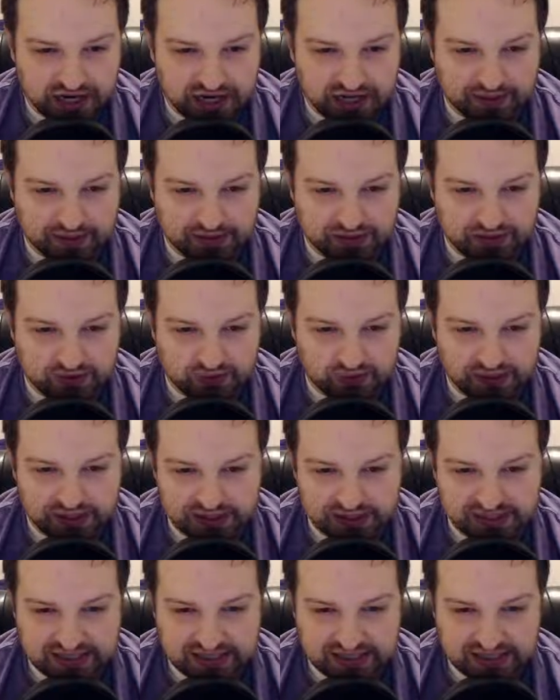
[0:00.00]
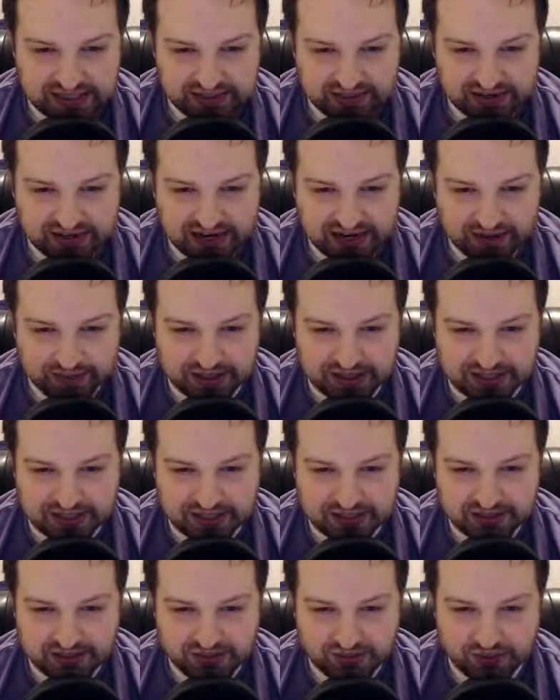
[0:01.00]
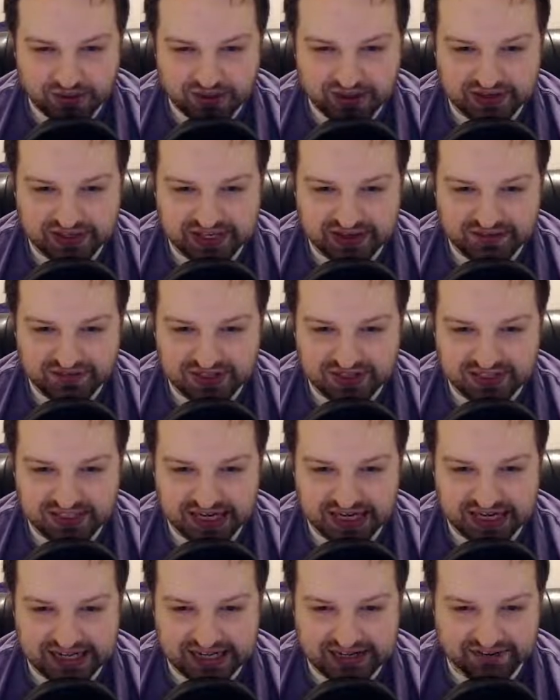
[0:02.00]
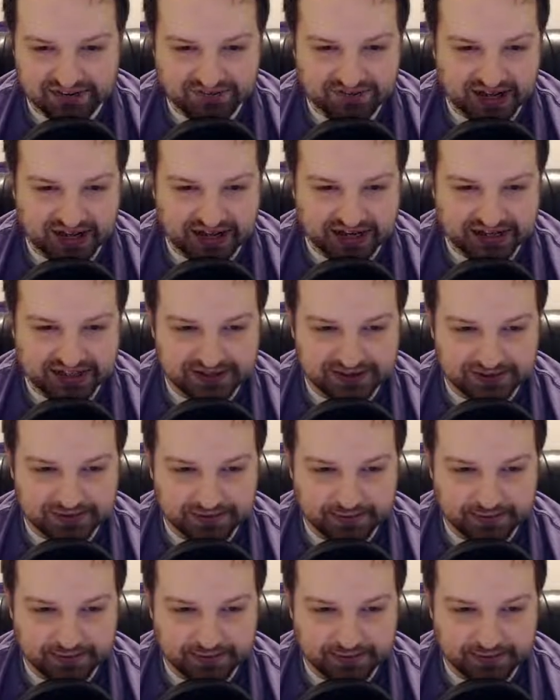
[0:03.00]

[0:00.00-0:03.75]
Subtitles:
able to wield against their enemies with a devastating effect.